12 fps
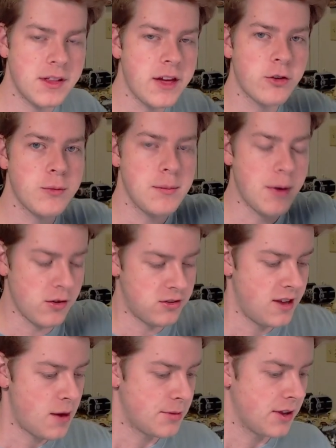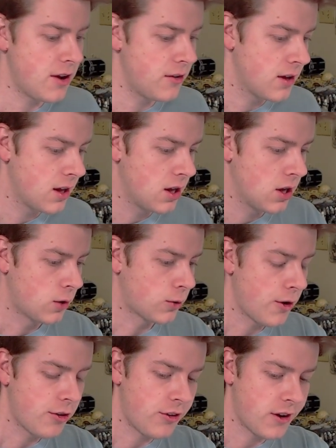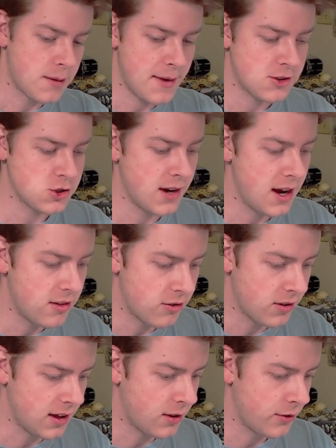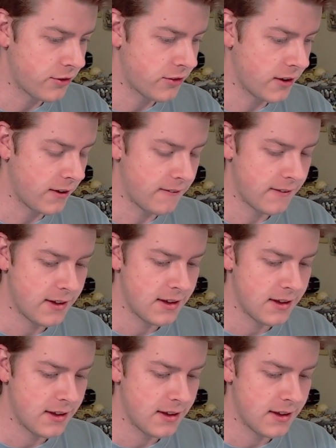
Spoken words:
Links will be posted down below. We're always looking to make trades or deals, so